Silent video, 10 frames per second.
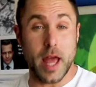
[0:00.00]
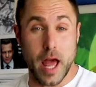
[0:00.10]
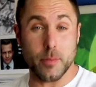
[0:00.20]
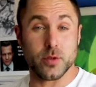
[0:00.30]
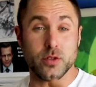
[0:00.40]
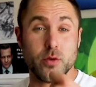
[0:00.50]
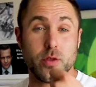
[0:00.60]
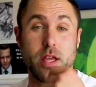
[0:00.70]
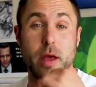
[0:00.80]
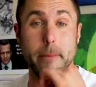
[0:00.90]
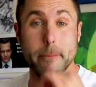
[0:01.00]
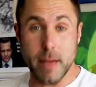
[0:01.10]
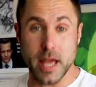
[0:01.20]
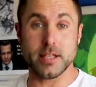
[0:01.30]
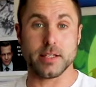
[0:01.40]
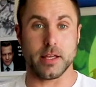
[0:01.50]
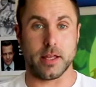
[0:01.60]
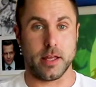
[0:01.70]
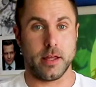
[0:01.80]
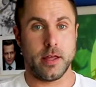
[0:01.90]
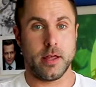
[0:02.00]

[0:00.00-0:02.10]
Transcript: absolutely amazingly.